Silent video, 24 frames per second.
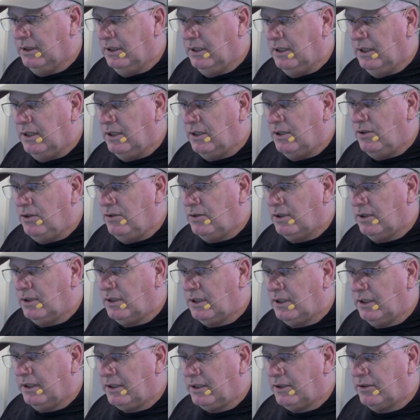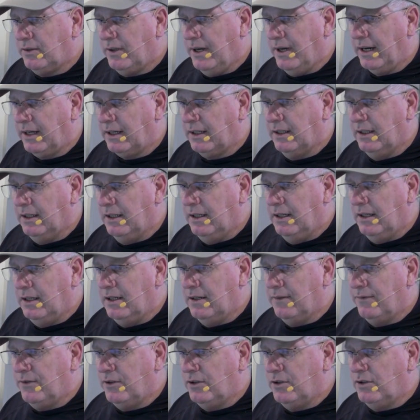You can click track. If
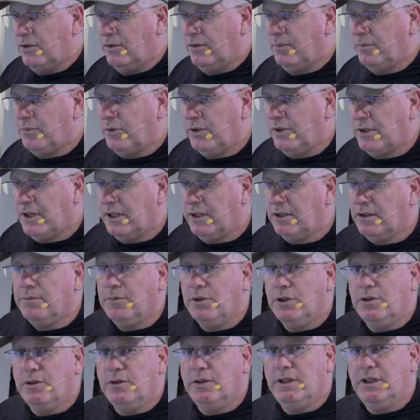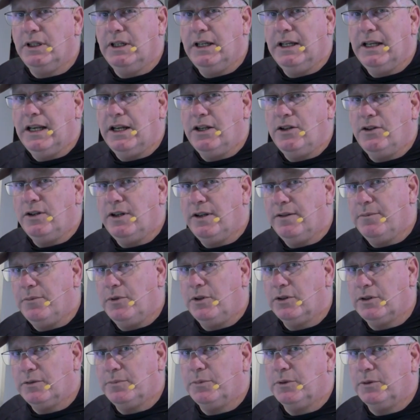you're doing presenter mode and you have
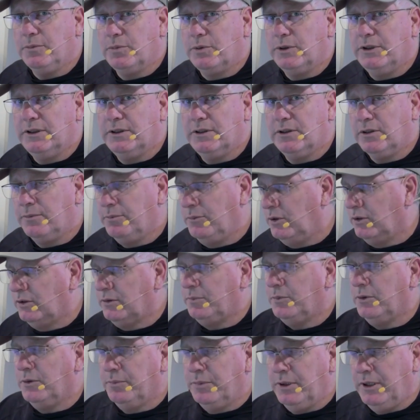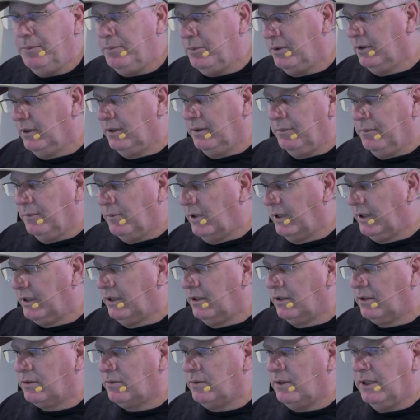multiple people walking
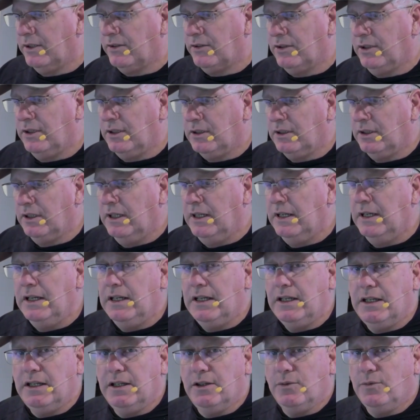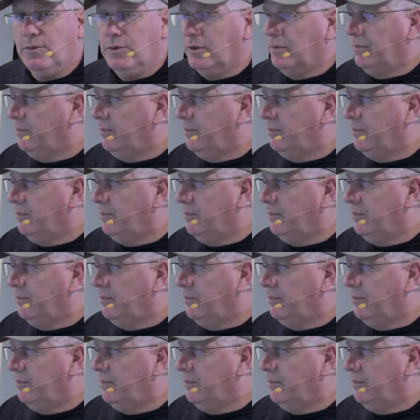across there, it will be